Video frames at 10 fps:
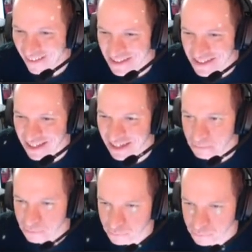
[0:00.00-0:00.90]
let's see.
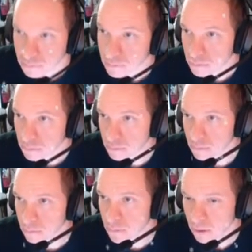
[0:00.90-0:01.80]

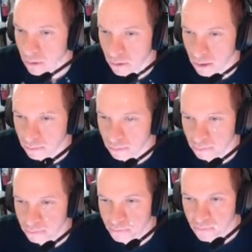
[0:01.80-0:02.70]
Hold on.